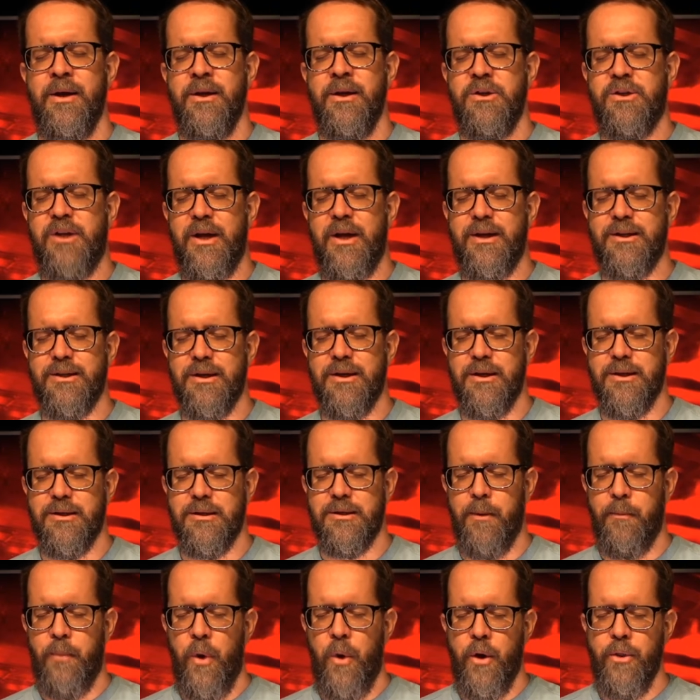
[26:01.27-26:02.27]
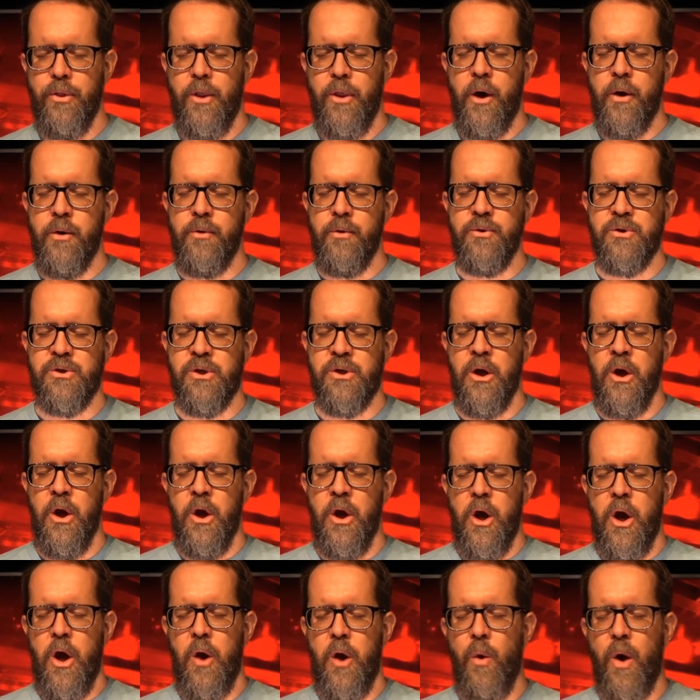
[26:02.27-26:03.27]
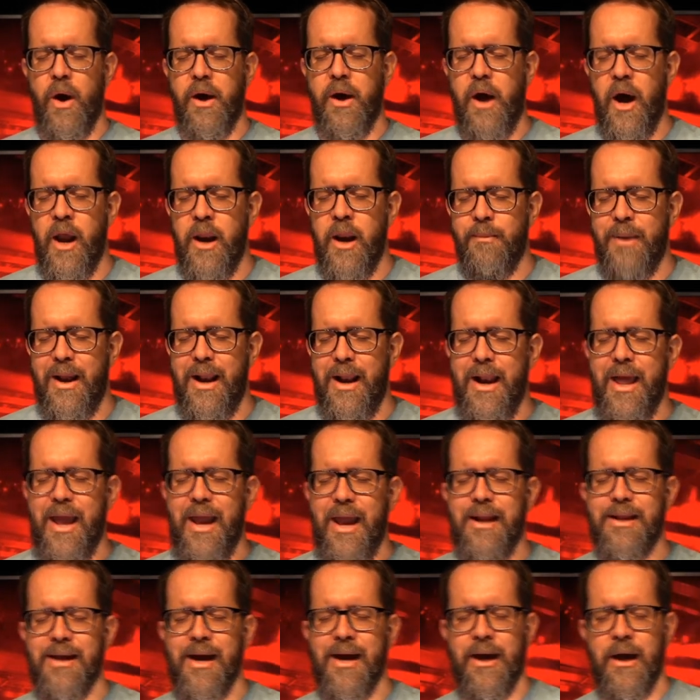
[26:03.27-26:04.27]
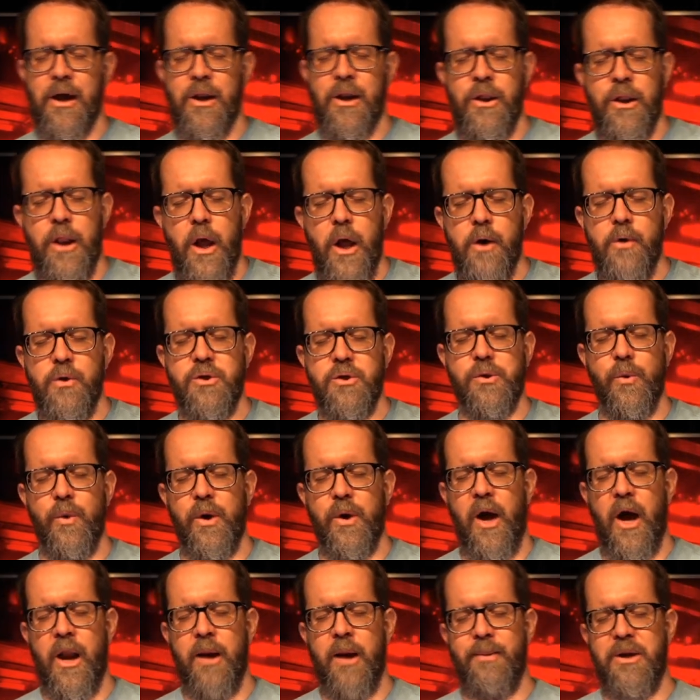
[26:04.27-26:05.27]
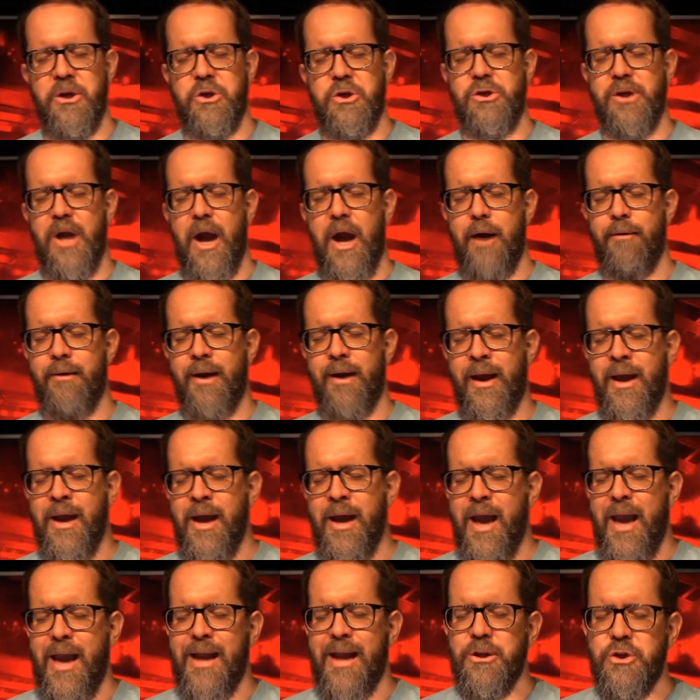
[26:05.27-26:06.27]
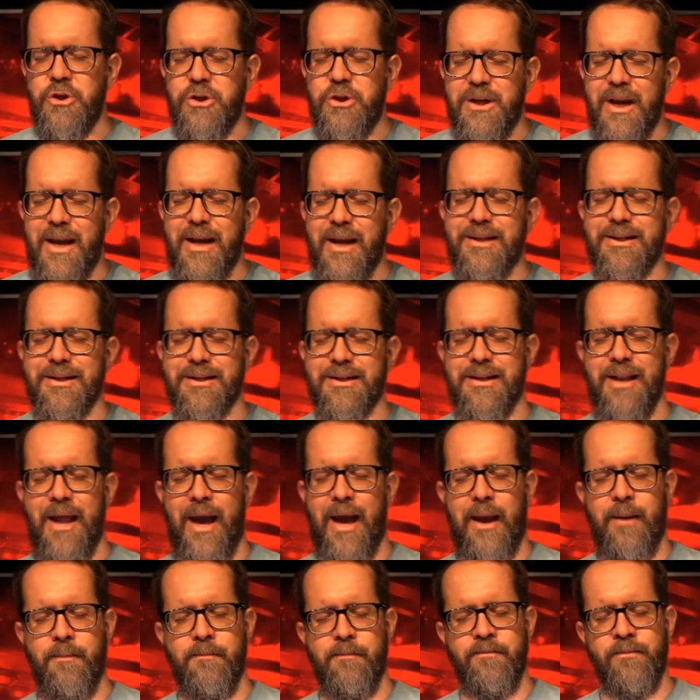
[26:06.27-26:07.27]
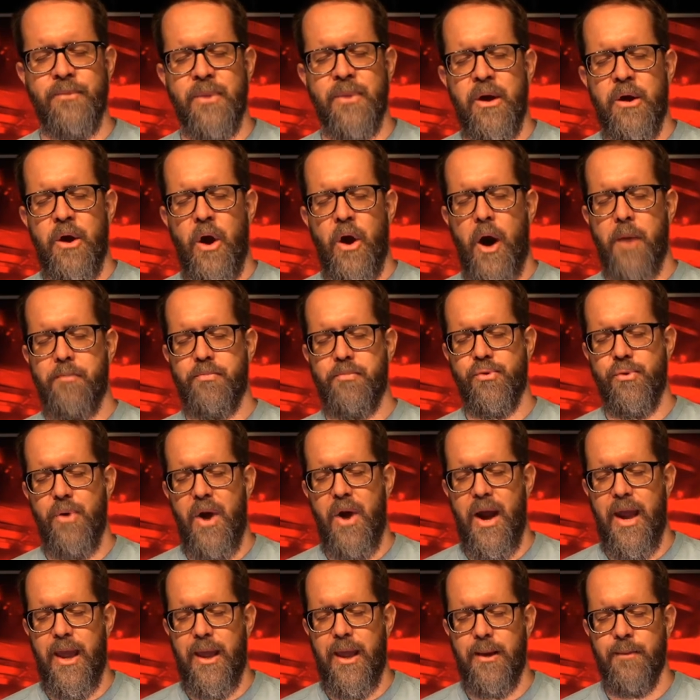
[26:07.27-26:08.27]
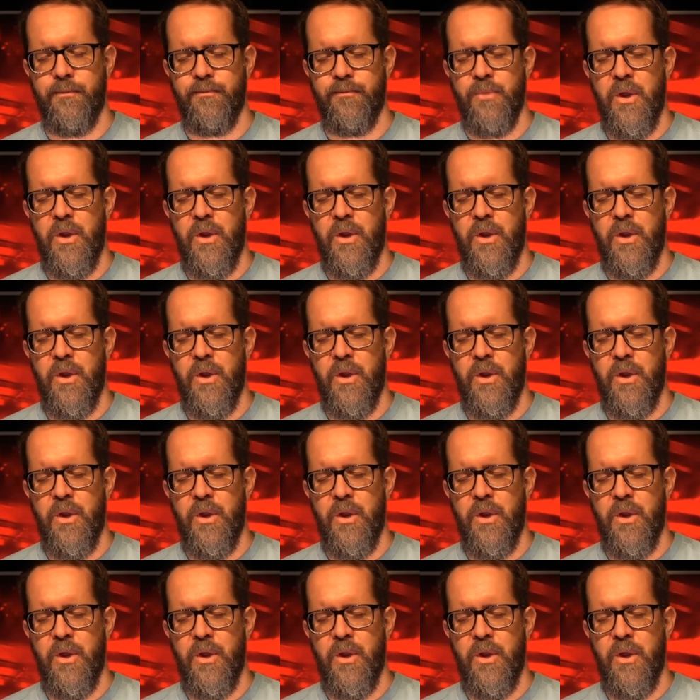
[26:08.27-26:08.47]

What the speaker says: Jesus, upon those who are going to be leading and those who are going to be sharing. In Jesus' name, I pray.